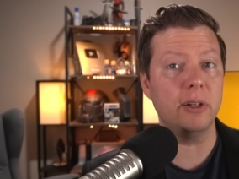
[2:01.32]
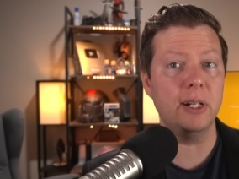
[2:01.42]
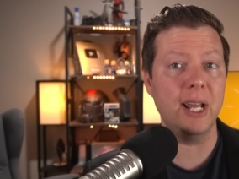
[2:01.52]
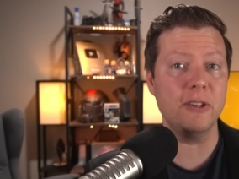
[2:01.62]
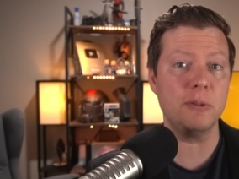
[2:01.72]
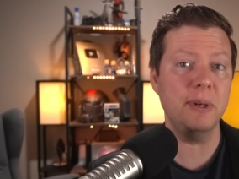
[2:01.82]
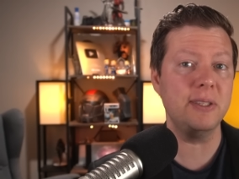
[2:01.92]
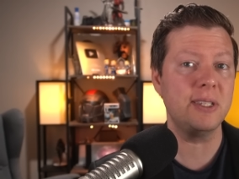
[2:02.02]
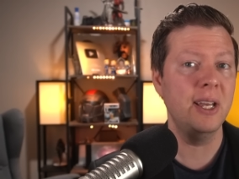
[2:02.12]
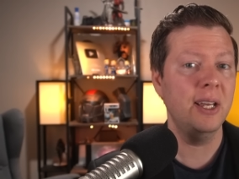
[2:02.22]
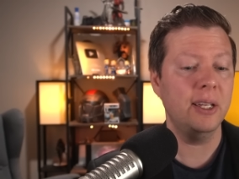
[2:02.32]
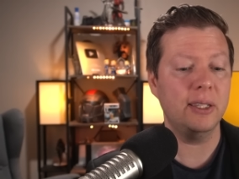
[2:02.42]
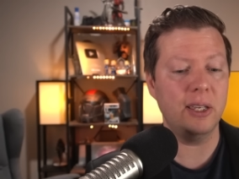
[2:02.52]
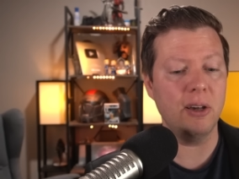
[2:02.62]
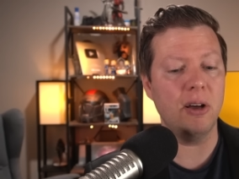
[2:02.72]
announcements
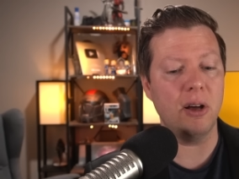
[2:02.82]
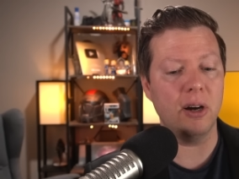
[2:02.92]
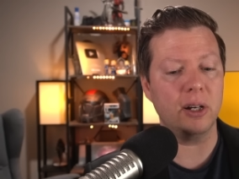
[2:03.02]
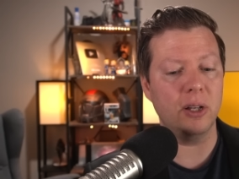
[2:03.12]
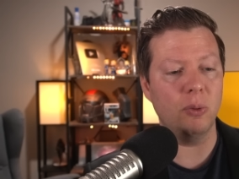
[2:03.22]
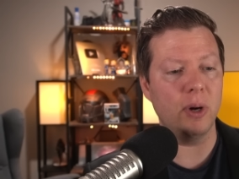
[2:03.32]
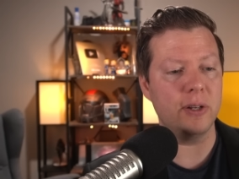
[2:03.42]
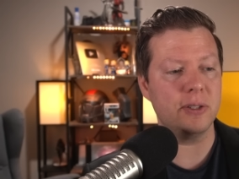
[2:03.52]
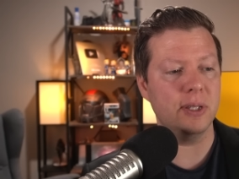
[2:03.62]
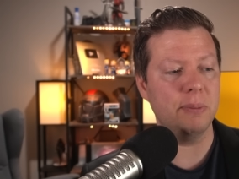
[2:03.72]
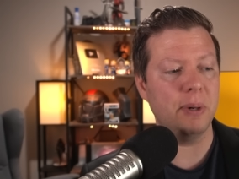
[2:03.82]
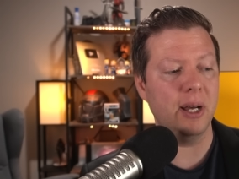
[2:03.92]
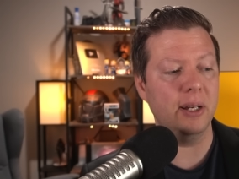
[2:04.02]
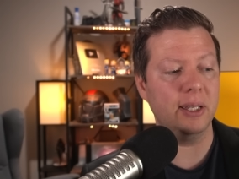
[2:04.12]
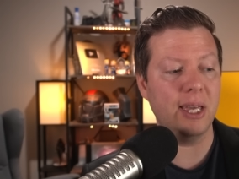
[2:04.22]
that y'all aren't going to want to sleep
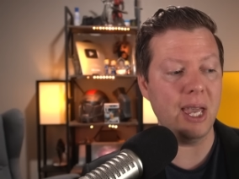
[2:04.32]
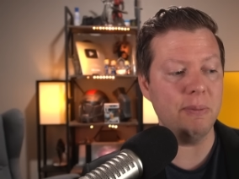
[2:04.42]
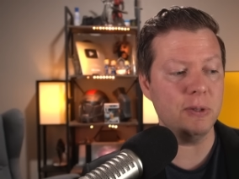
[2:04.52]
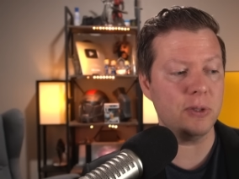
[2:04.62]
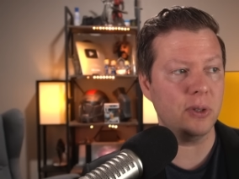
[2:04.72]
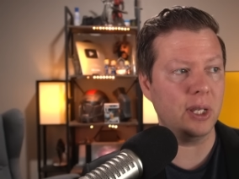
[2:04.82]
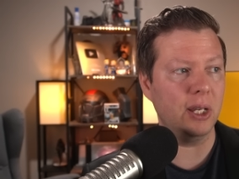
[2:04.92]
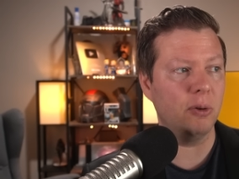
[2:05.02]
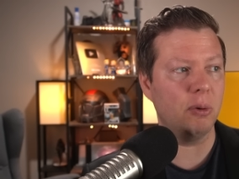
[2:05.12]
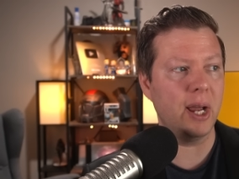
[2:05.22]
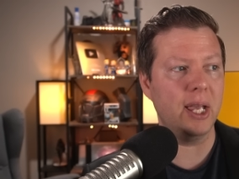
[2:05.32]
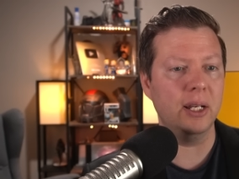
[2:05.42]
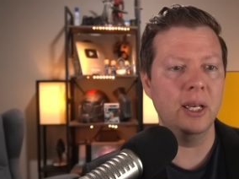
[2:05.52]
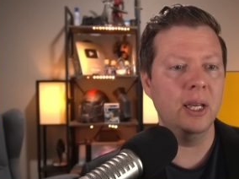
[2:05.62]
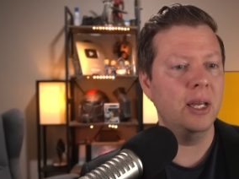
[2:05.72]
on. Game is looking
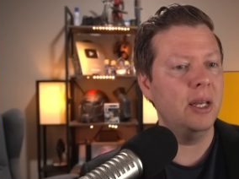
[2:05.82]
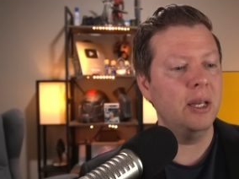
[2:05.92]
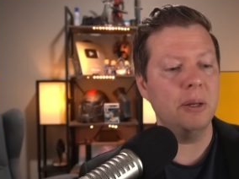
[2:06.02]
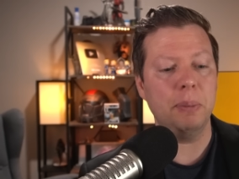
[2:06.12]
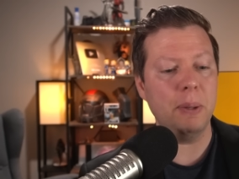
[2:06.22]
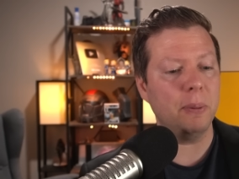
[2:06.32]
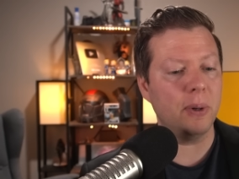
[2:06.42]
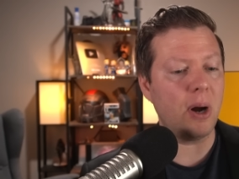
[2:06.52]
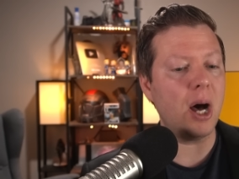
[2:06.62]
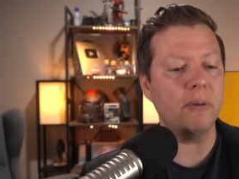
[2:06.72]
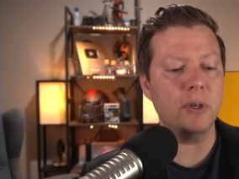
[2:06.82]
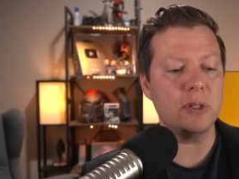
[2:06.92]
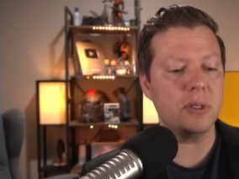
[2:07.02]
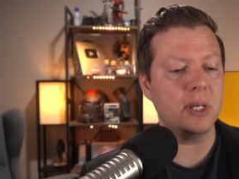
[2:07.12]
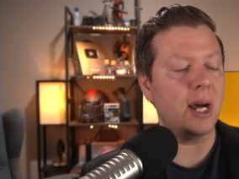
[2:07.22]
great. People are
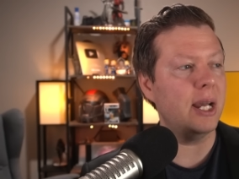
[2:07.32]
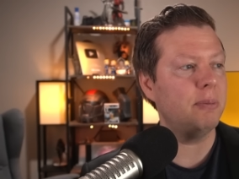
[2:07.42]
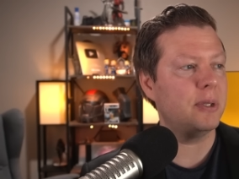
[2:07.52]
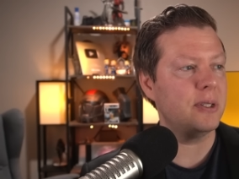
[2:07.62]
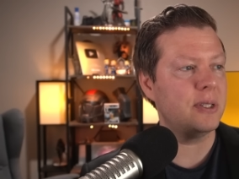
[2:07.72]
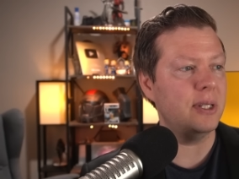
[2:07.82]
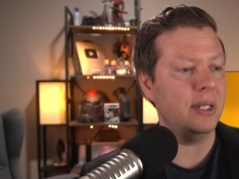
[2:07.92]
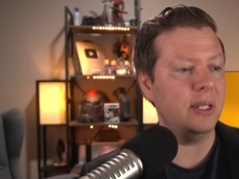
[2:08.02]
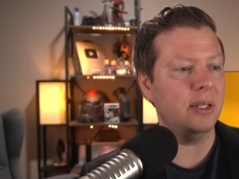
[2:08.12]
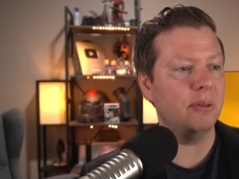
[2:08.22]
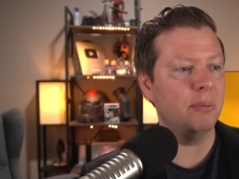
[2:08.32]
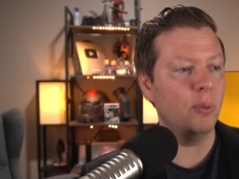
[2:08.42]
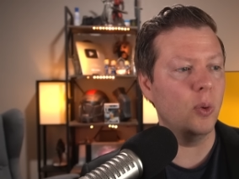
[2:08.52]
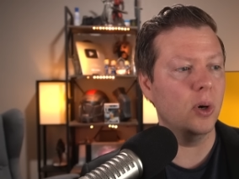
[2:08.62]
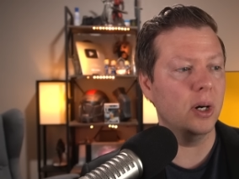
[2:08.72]
obviously hyped to see
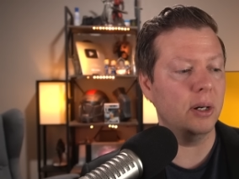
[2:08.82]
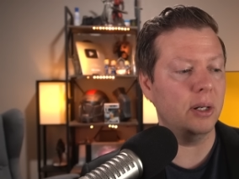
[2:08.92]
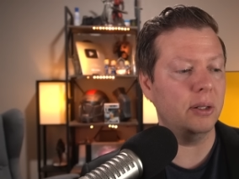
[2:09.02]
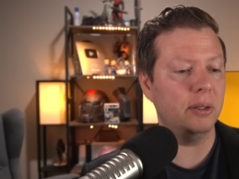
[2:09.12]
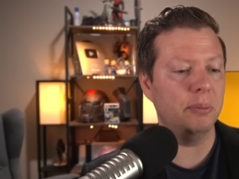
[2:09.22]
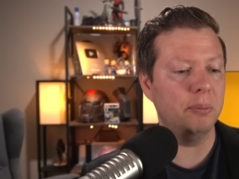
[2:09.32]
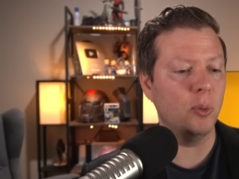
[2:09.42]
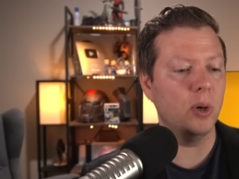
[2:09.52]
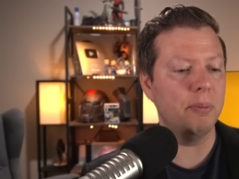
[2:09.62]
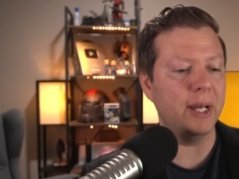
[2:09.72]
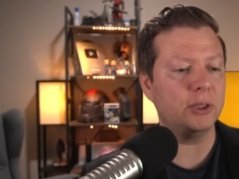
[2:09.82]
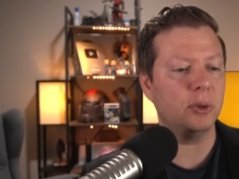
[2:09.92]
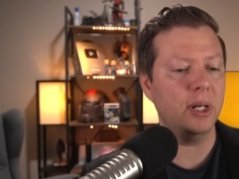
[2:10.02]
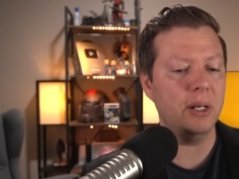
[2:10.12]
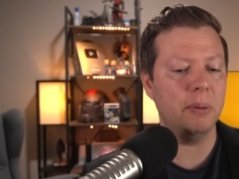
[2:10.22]
more more
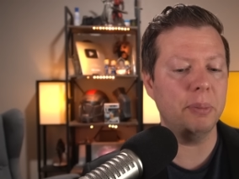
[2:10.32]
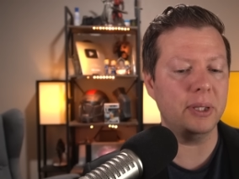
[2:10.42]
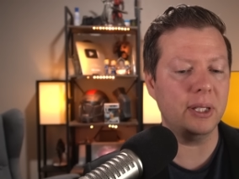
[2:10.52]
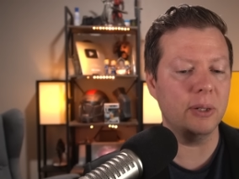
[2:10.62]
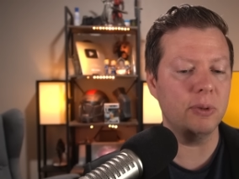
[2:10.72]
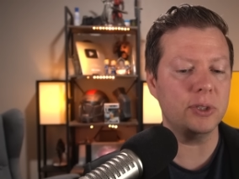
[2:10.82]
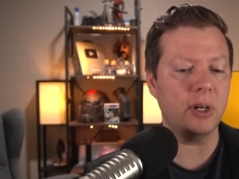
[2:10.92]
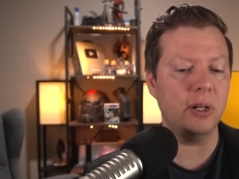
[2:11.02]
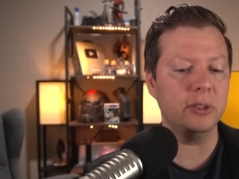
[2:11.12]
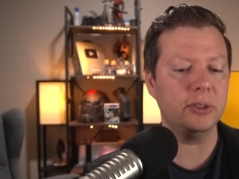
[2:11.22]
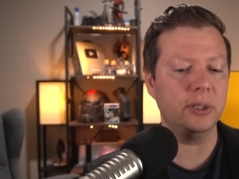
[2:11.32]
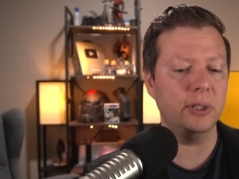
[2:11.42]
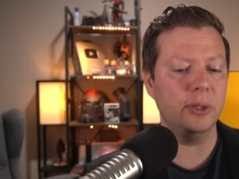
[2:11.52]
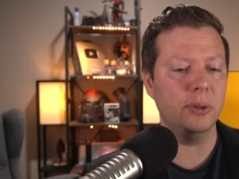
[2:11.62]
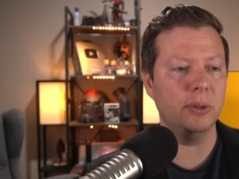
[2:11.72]
Metroid, but there was
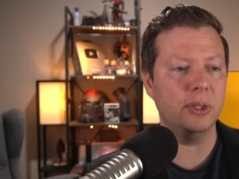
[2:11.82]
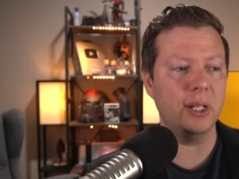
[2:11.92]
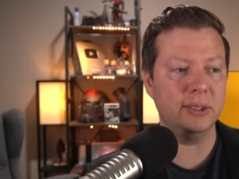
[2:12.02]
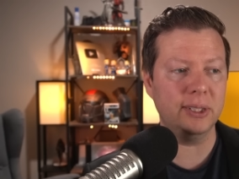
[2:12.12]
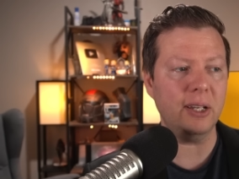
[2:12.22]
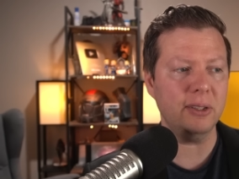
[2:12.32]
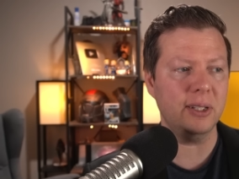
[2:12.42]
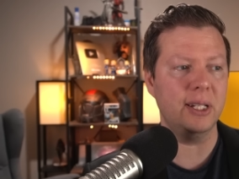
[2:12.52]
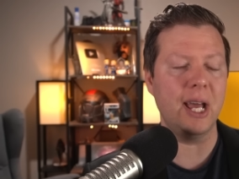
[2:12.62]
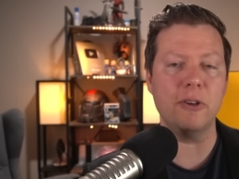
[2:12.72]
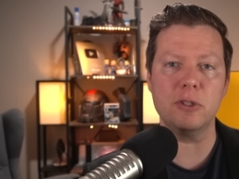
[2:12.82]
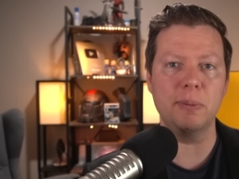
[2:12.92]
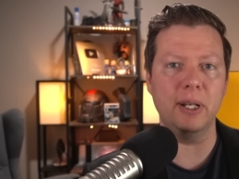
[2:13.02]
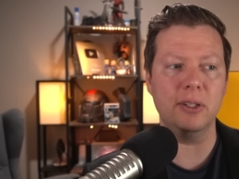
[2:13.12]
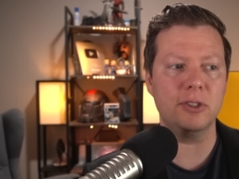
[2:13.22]
also a Zelda
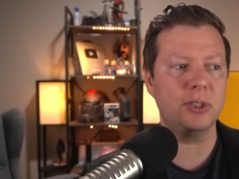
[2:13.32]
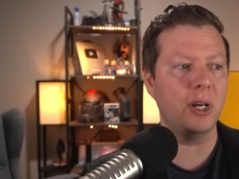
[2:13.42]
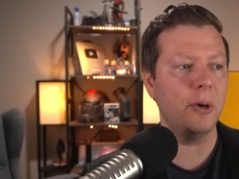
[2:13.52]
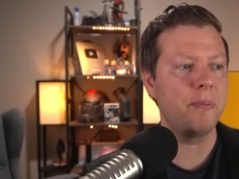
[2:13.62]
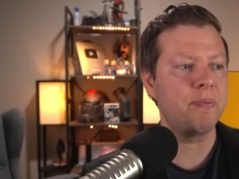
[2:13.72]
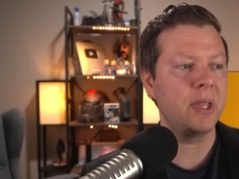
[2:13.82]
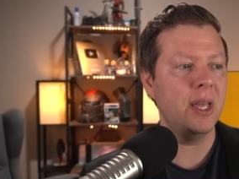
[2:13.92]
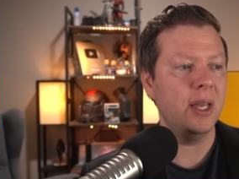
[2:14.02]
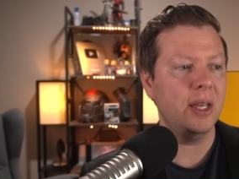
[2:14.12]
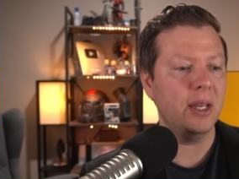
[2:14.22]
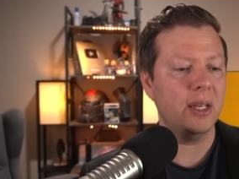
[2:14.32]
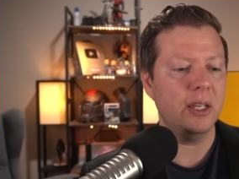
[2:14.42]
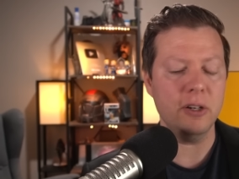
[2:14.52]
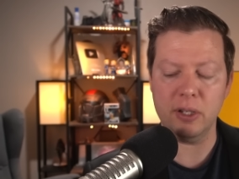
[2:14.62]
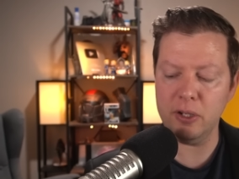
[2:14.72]
announcement. So
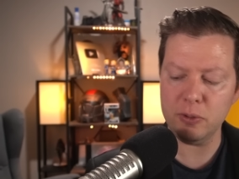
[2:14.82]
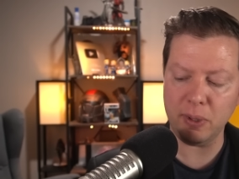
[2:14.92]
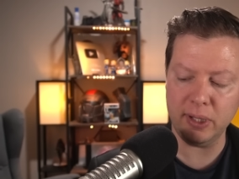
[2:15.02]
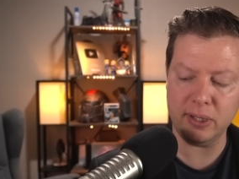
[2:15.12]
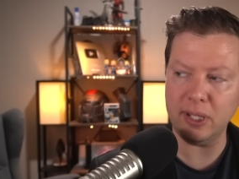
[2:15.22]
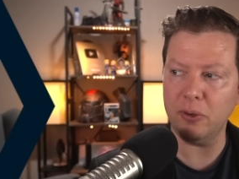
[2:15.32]
here, here's what Nintendo